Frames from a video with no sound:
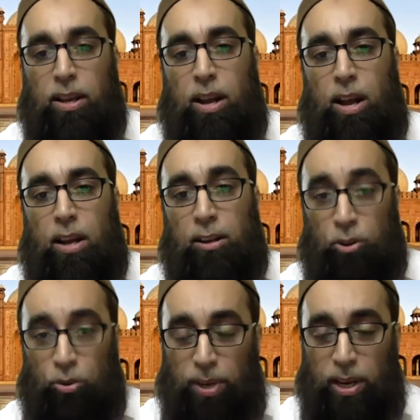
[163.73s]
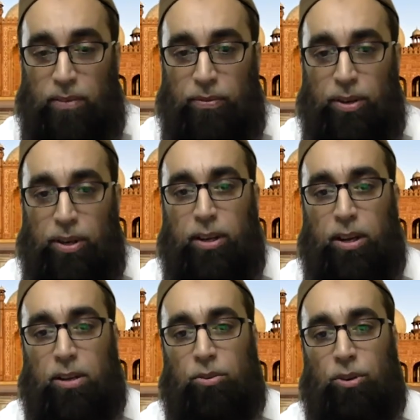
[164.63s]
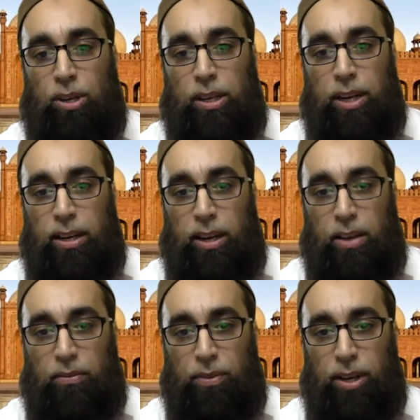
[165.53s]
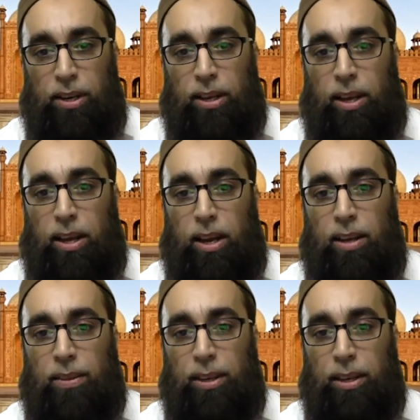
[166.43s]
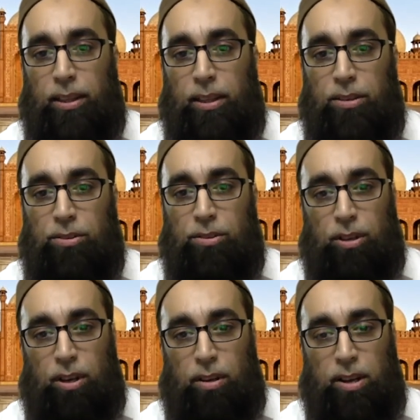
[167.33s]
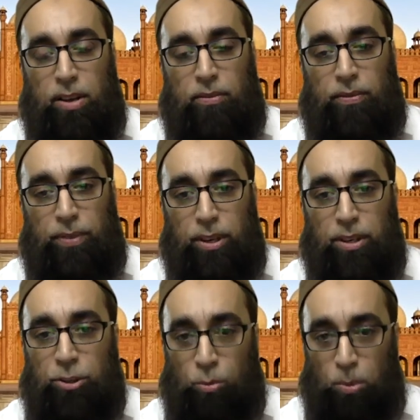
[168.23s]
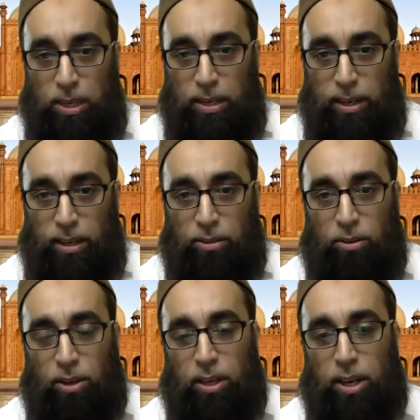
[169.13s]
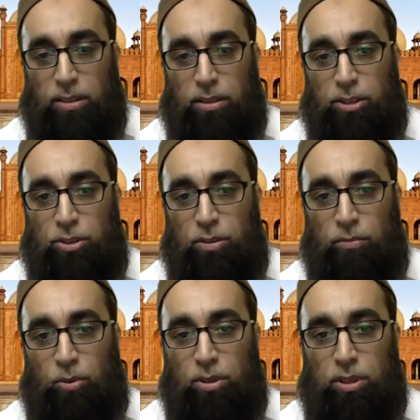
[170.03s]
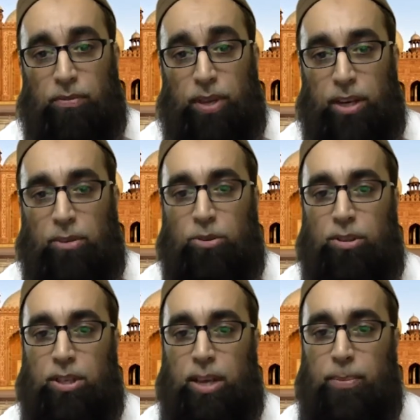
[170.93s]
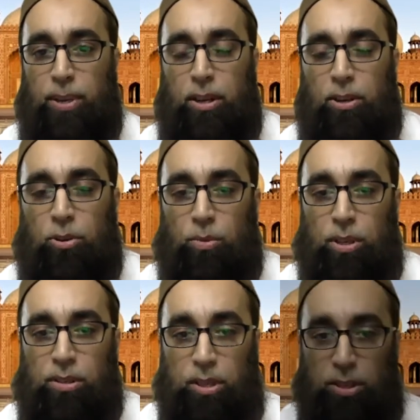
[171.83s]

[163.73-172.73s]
a global effort, a coordinated effort. And I think this uh, first World Health Organization was a very good step towards this